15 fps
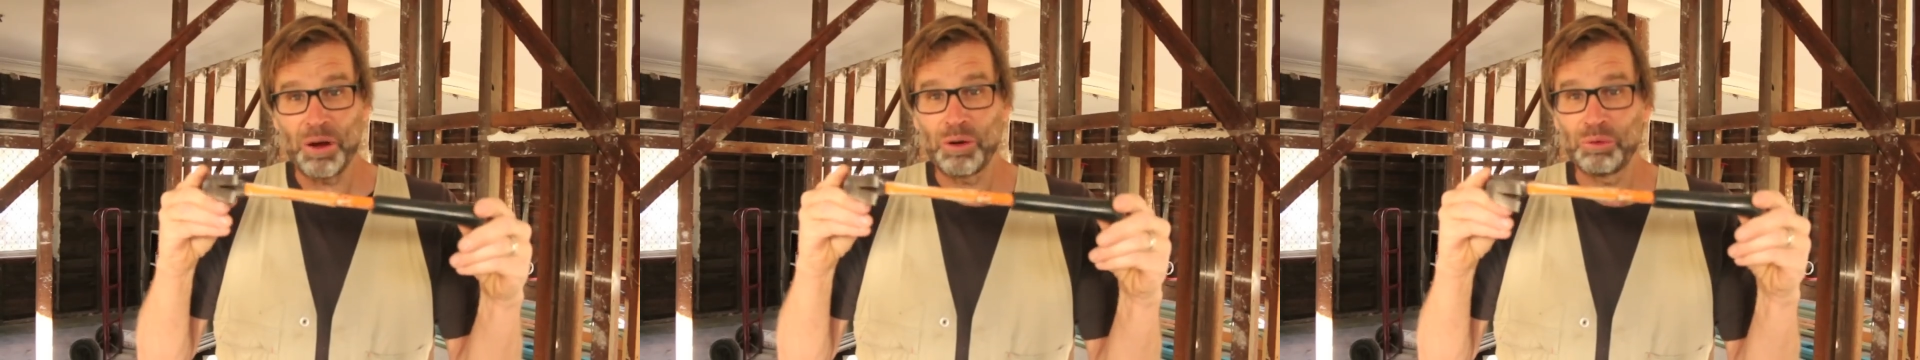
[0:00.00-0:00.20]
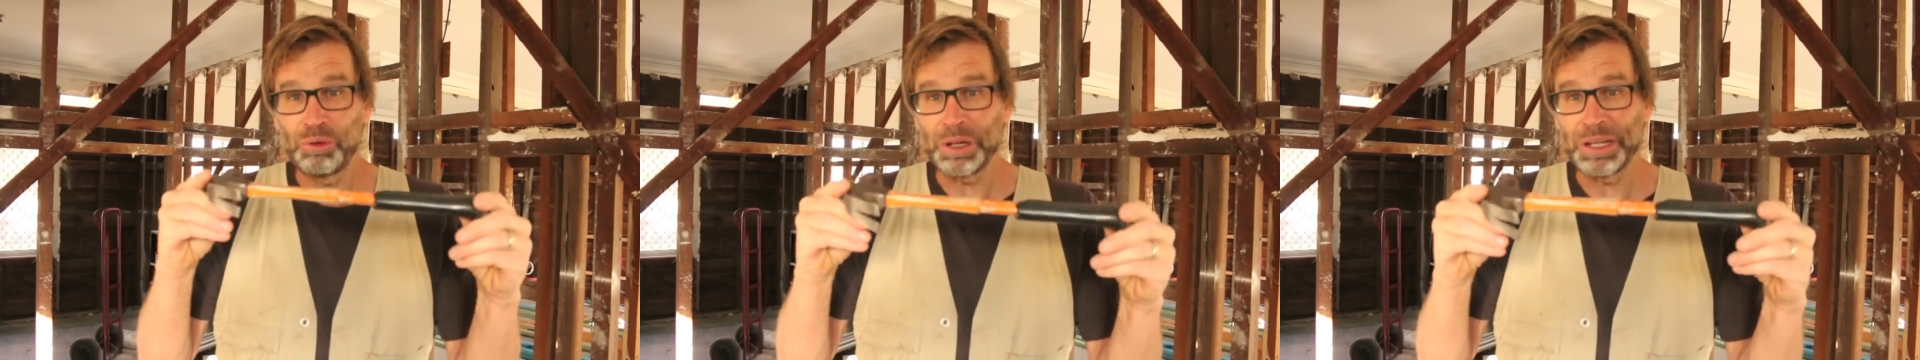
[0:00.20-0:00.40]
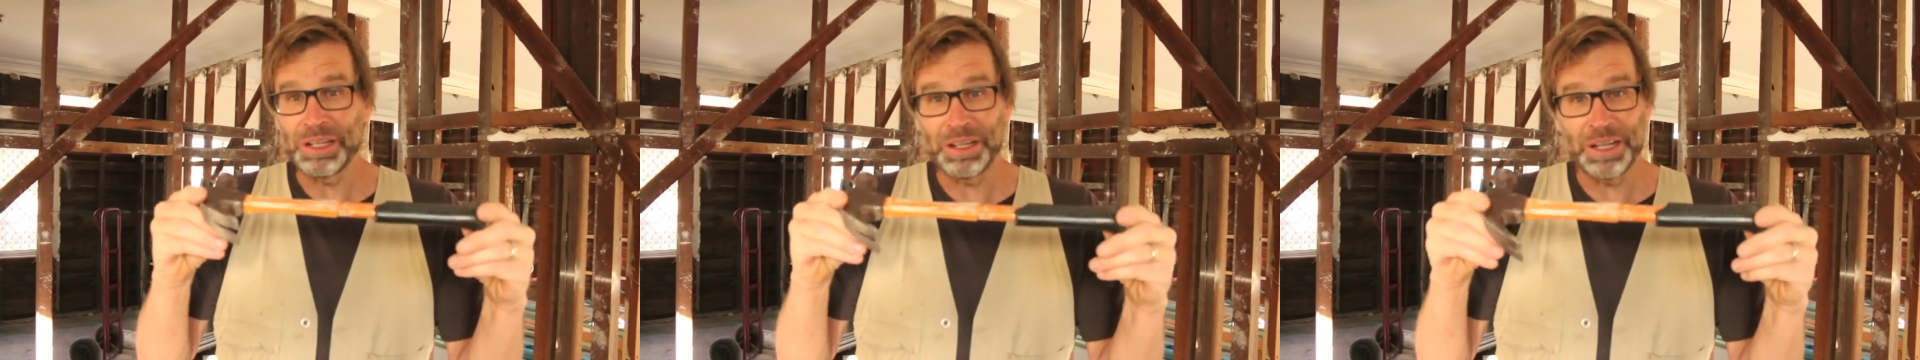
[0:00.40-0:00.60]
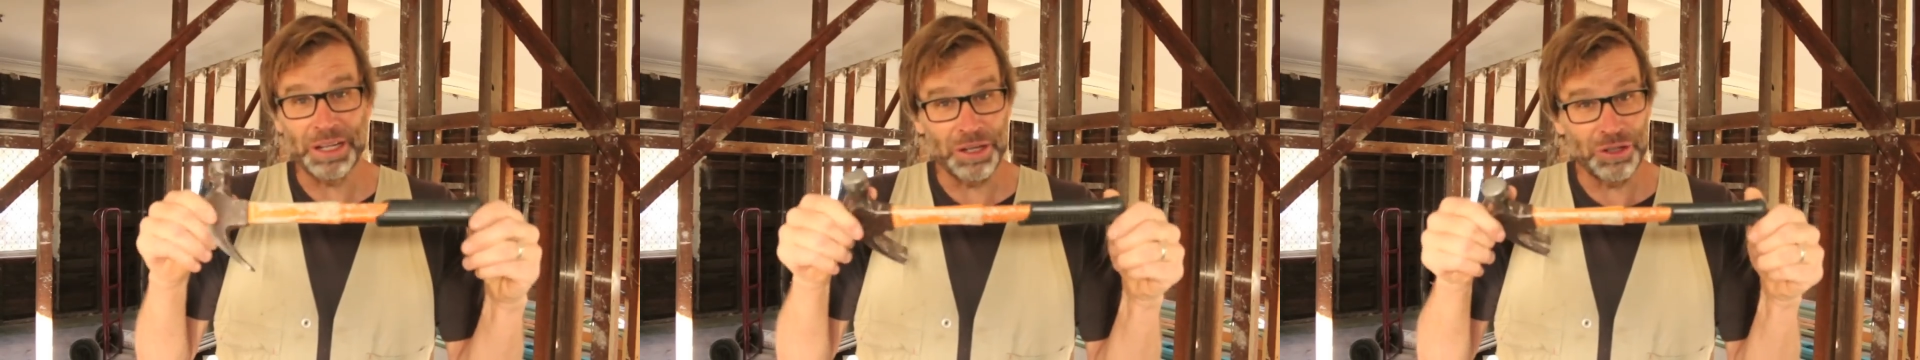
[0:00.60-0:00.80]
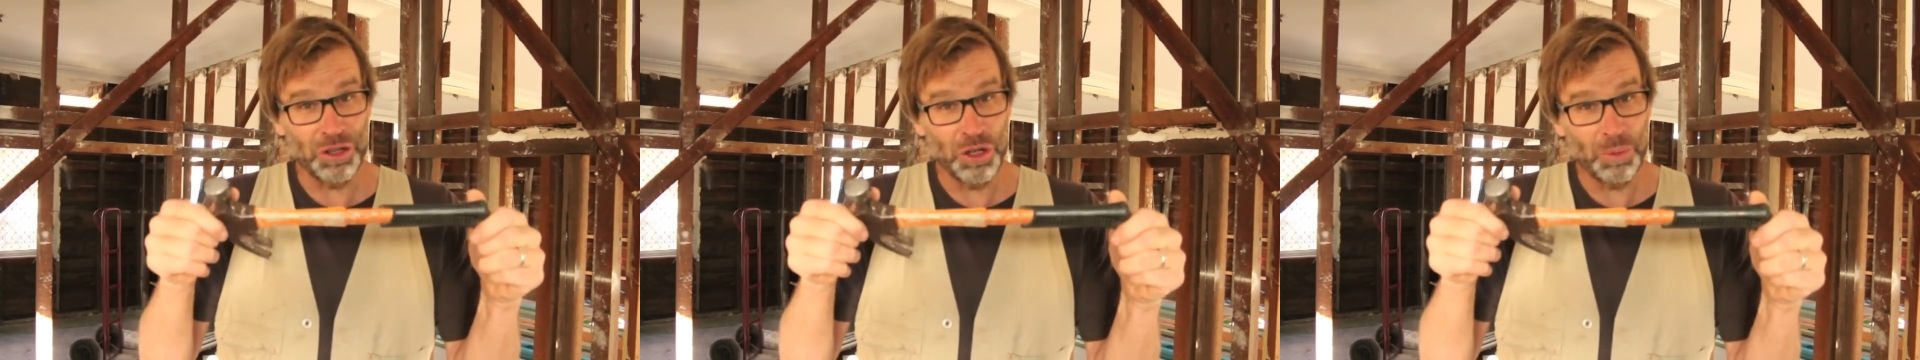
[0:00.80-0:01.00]
I really
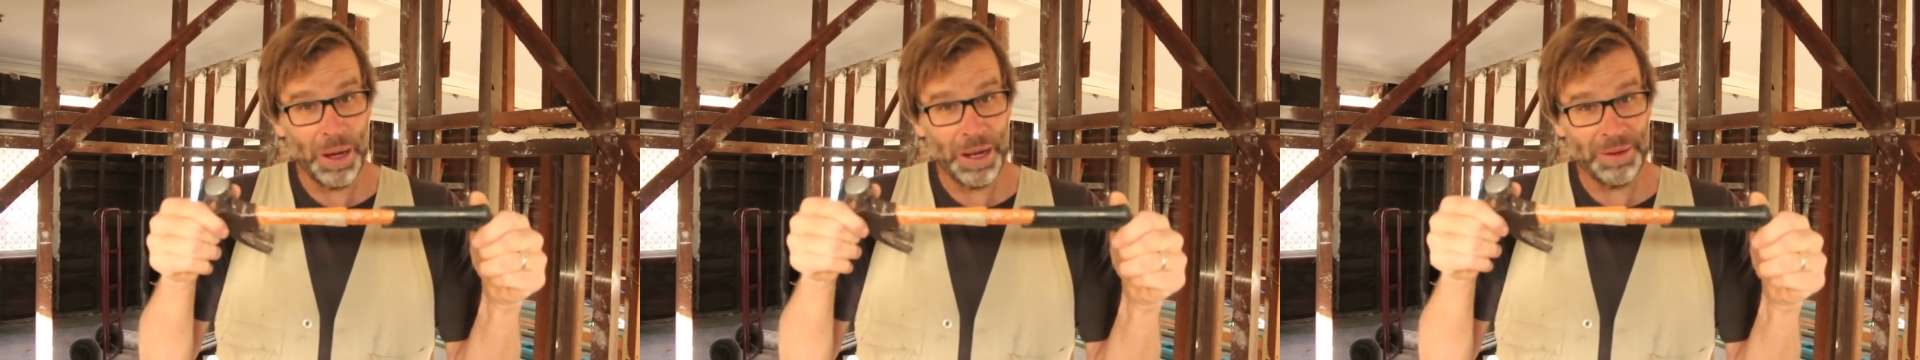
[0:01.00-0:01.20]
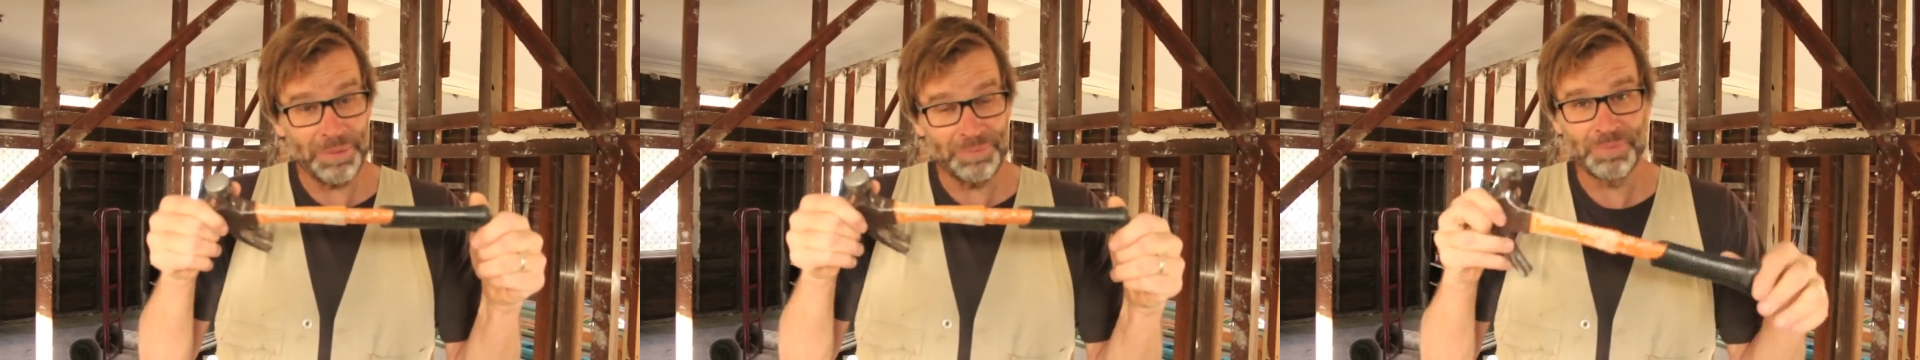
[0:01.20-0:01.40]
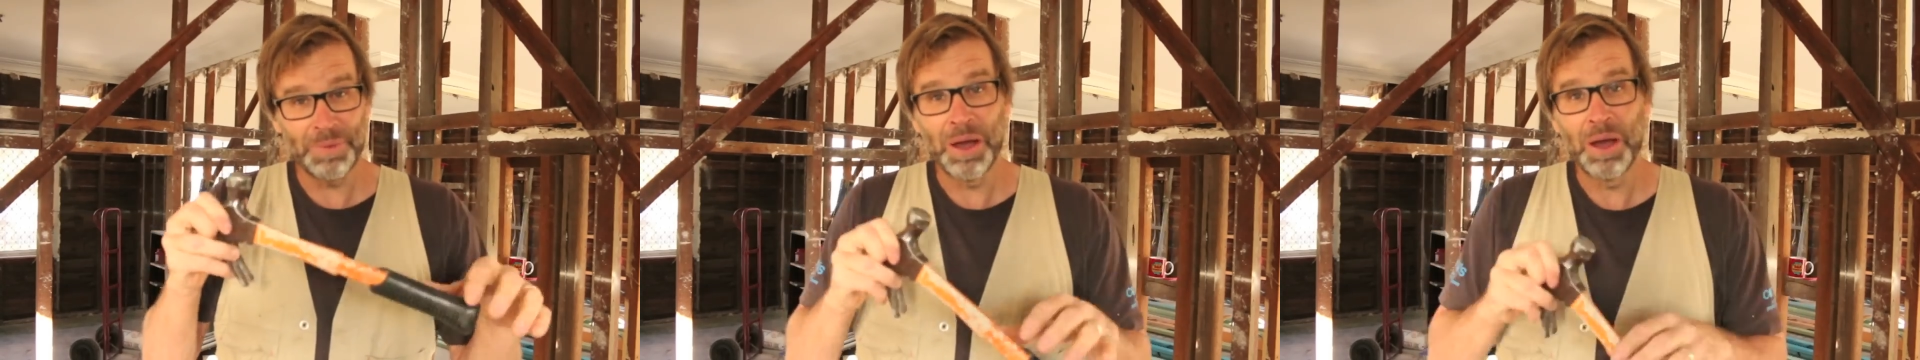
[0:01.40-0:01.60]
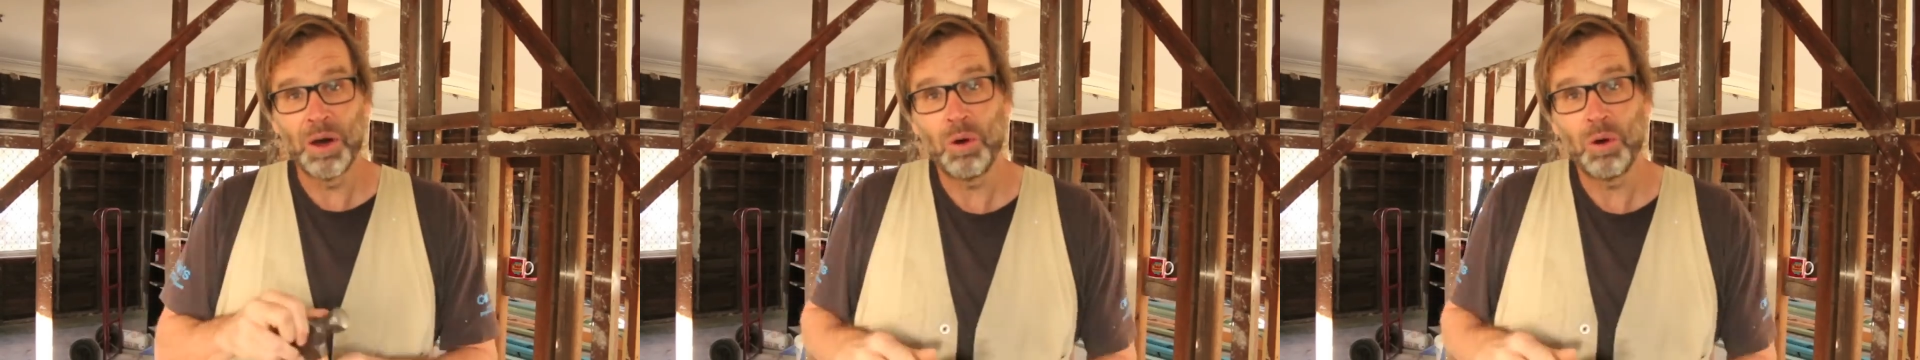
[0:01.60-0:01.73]
need a new one?